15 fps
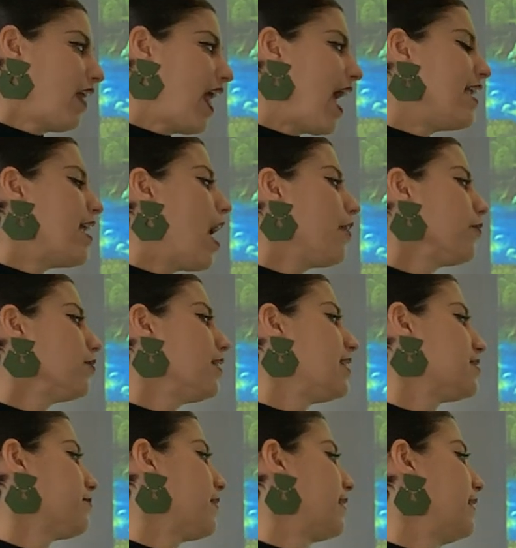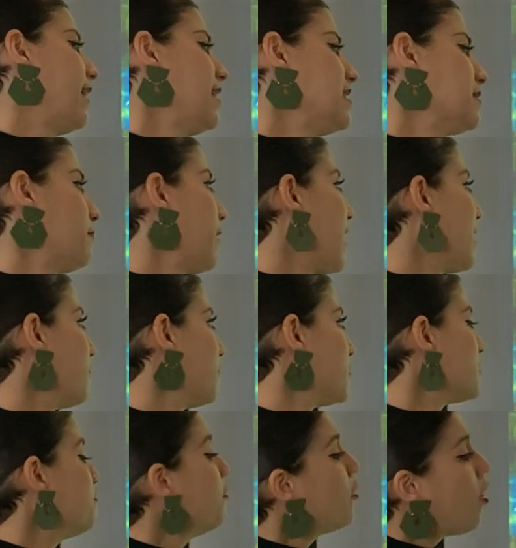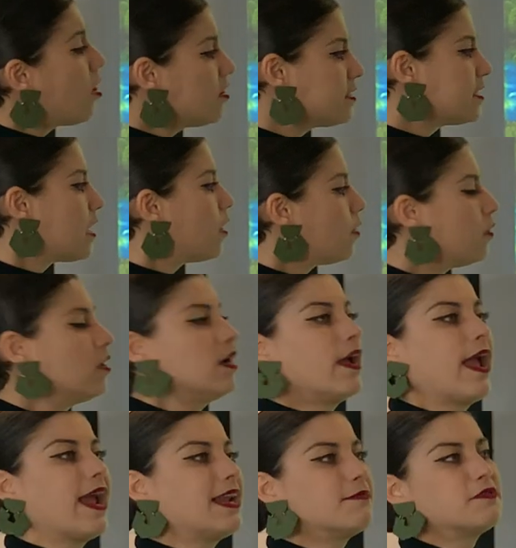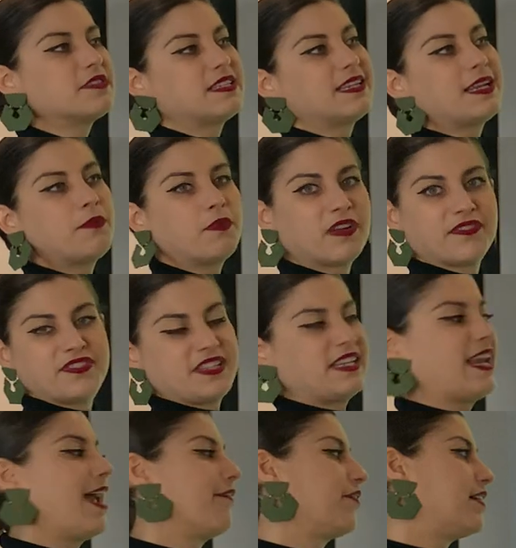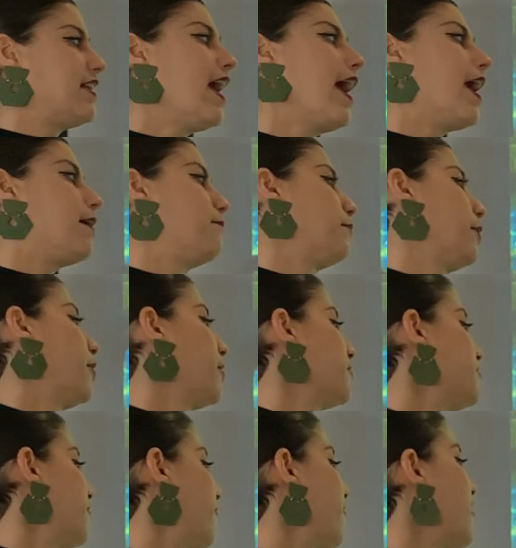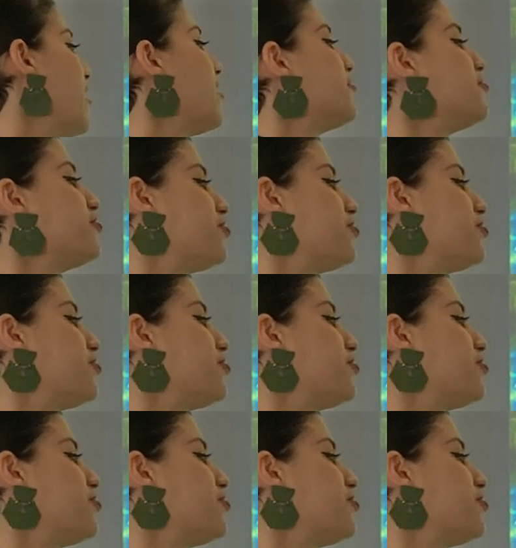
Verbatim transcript: and other less recognizable animals, but also animals that you would have seen every day, birds, fish,